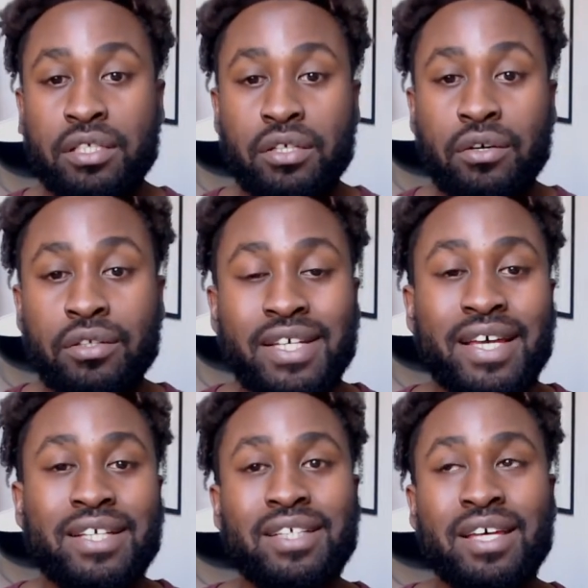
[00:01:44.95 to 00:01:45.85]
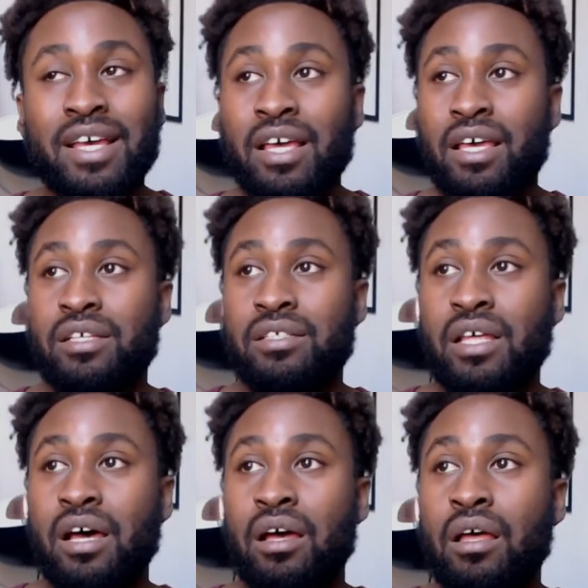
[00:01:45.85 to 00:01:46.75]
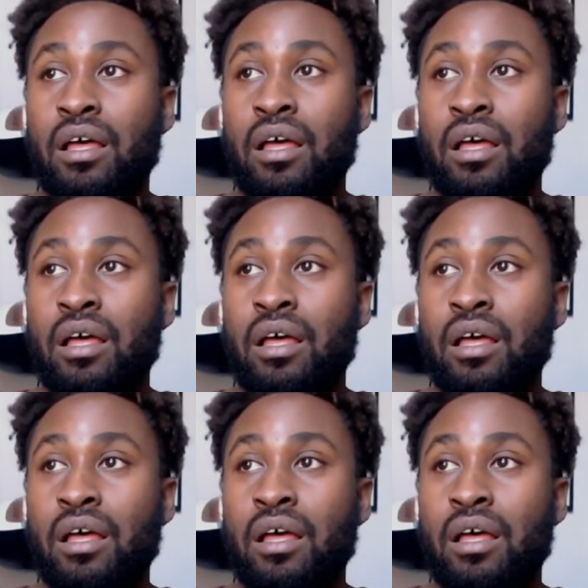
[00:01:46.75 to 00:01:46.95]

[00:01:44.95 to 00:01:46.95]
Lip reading: this context is that